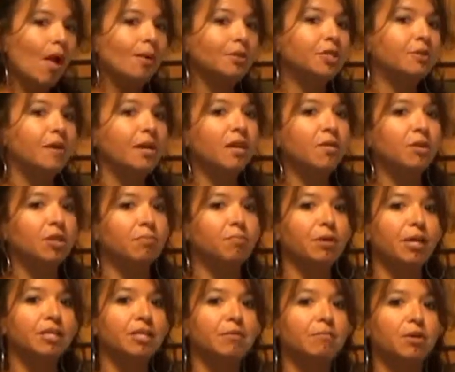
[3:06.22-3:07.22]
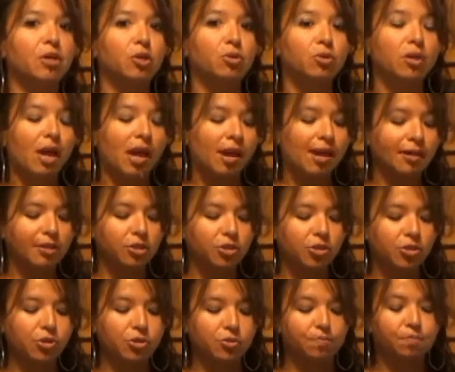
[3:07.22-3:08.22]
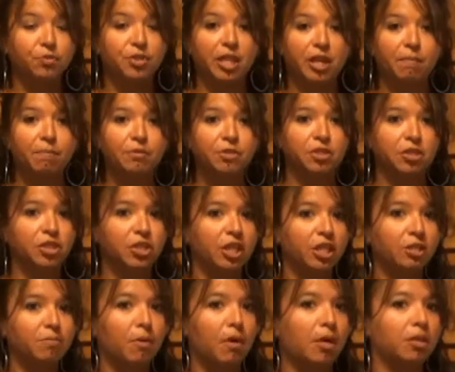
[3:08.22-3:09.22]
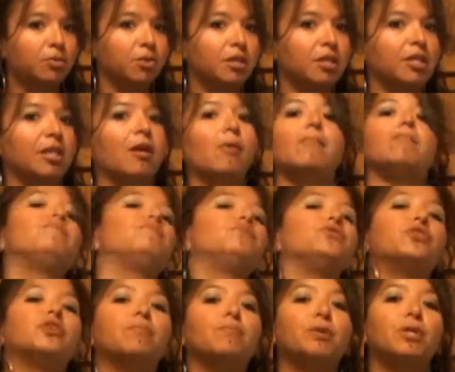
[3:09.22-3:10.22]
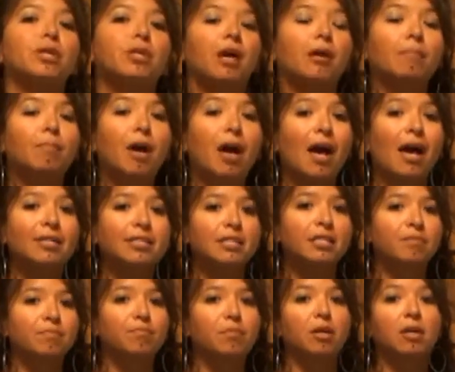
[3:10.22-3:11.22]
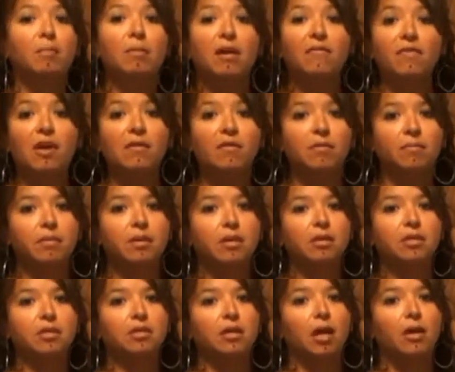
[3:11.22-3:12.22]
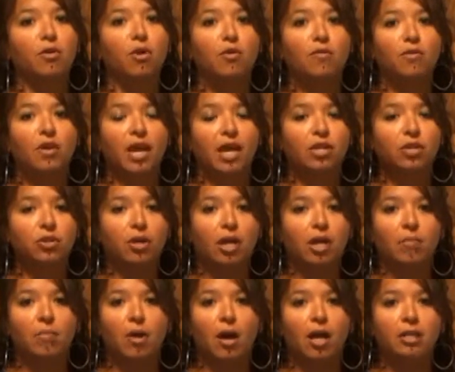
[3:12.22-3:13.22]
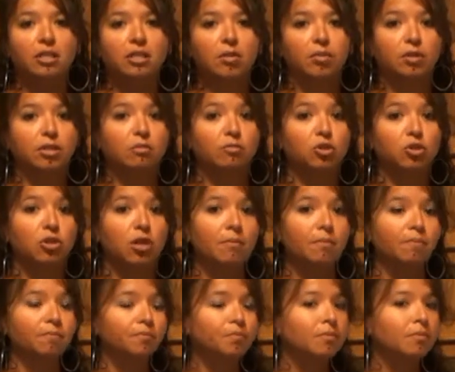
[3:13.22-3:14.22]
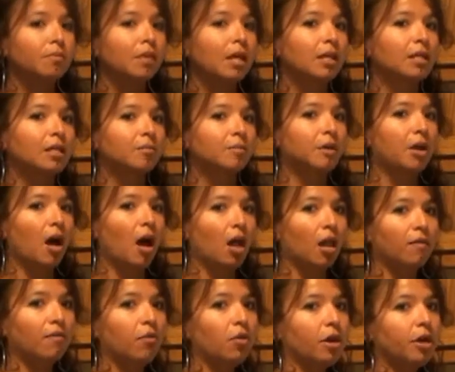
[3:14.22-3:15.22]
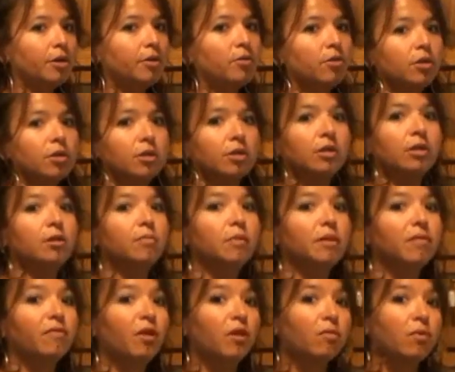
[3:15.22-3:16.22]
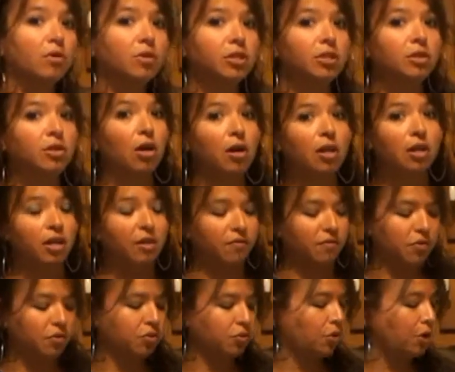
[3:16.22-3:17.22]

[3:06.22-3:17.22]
to make it with the pizza, but you can do dips and cheese balls with it. You can put it on pasta. One of my favorite meals is over angel hair pasta with some shrimp, a little bit of olive oil, or a little bit of our roasted garlic infused